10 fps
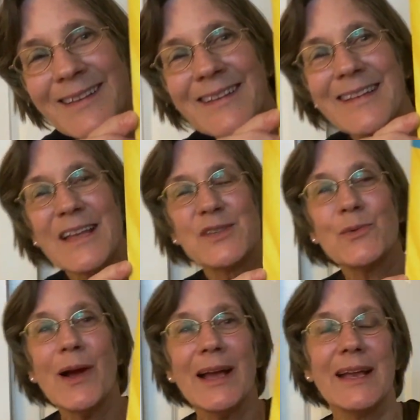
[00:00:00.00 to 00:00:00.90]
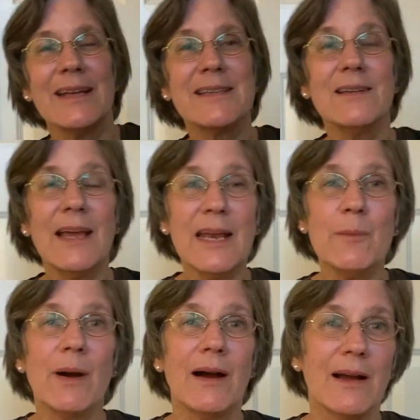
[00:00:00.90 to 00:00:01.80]
That's right, it's a
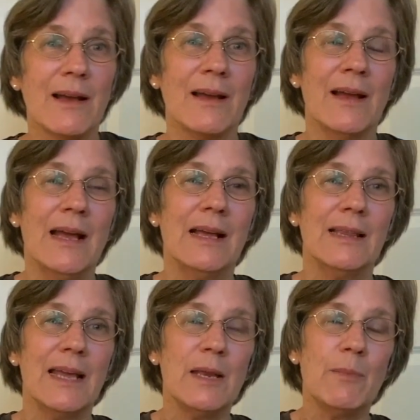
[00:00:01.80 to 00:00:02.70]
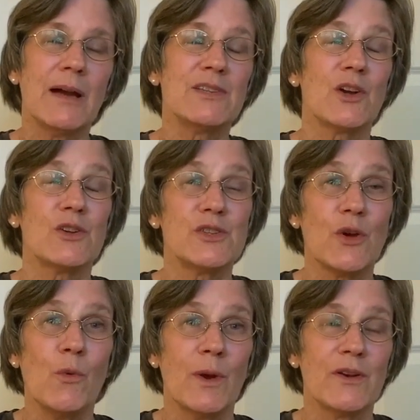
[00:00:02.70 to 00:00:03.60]
ladybug. Ladybugs are
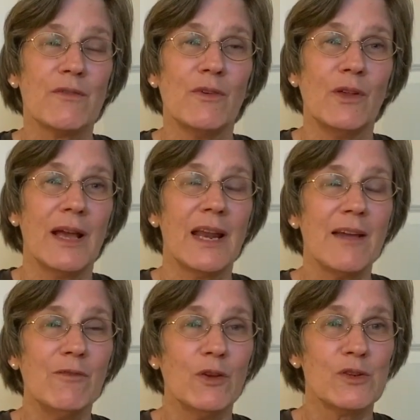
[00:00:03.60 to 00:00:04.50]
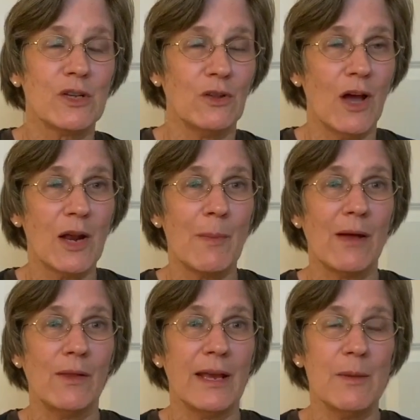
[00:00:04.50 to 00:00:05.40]
so wonderful, and I've learned a lot
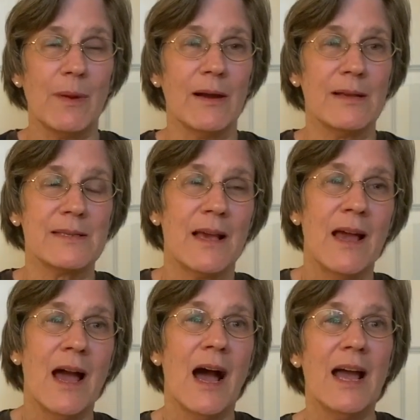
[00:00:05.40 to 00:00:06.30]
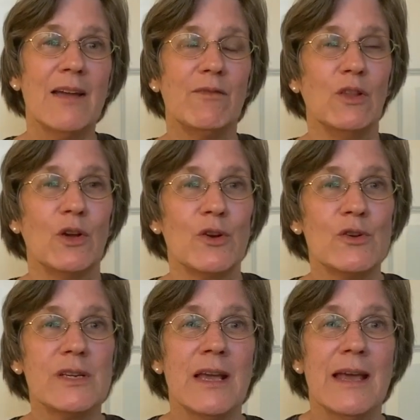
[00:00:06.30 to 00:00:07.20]
about ladybugs. I have
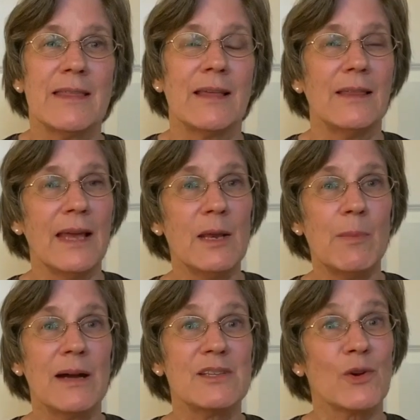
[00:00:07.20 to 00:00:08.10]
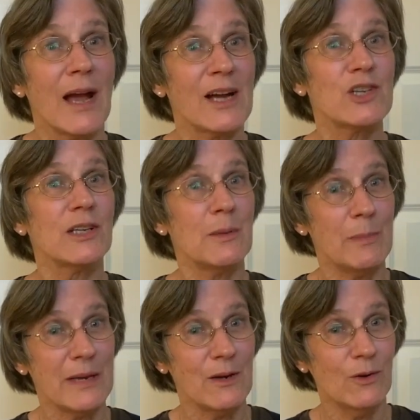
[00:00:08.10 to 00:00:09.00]
learned that ladybugs are actually
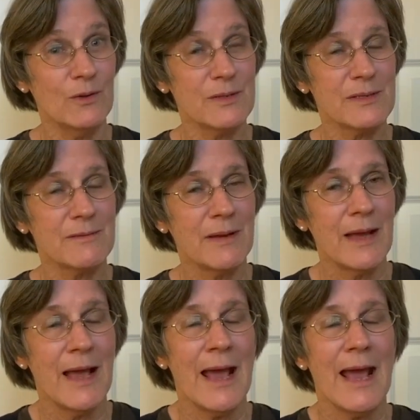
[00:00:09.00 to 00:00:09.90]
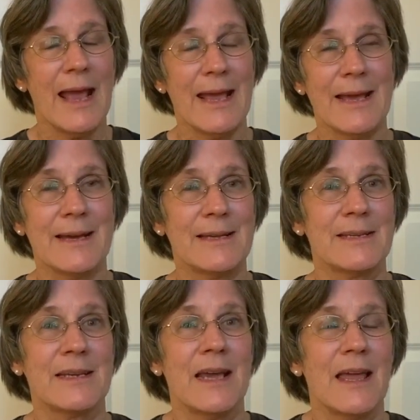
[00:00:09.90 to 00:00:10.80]
beetles,
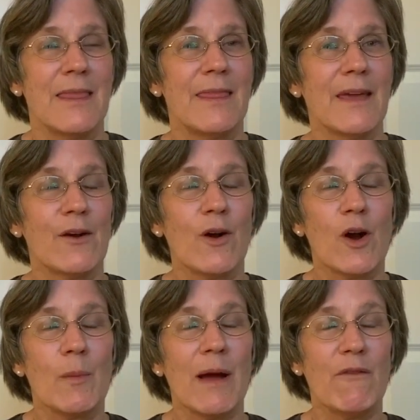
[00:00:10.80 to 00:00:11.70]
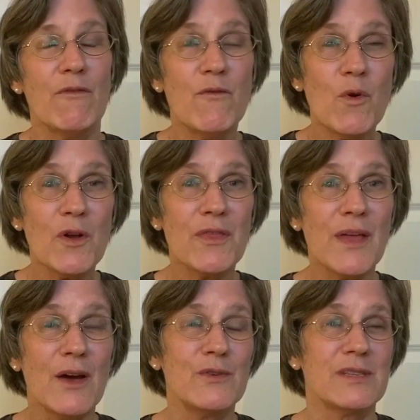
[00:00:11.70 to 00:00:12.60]
and there are about
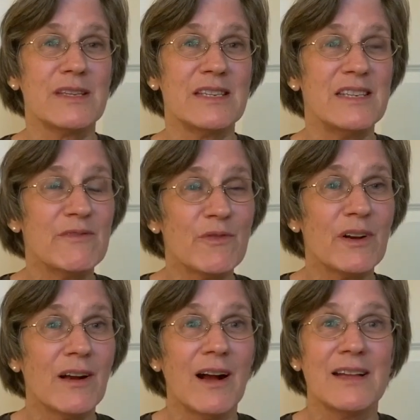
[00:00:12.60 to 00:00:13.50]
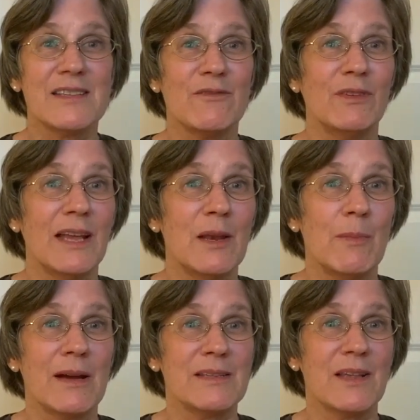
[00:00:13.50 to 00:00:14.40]
4,000 different kinds of
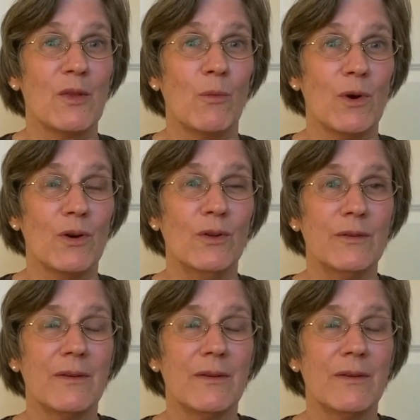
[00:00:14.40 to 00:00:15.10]
ladybugs in the world.